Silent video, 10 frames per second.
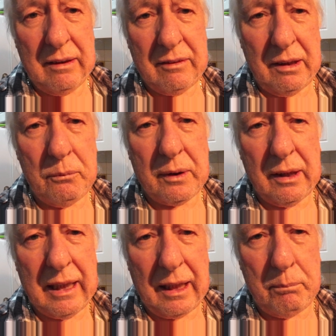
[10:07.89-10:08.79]
see if we
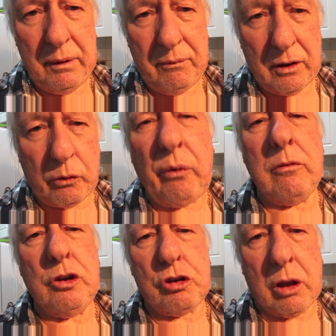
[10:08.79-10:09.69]
can get a bit of a
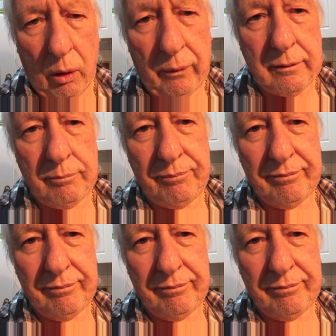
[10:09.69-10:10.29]
crunch going.